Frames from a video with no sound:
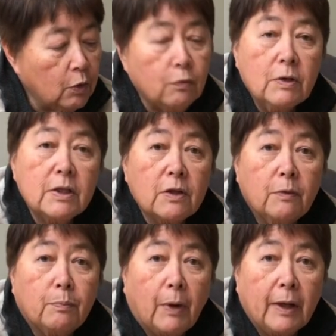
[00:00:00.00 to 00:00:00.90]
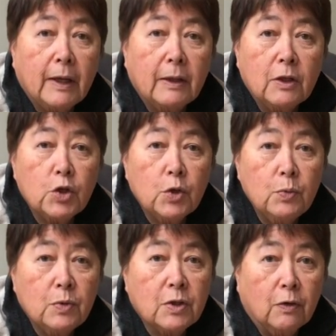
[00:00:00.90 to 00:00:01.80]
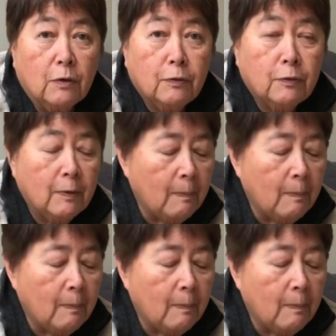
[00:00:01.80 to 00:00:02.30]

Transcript: at risk of breaking the shoots off.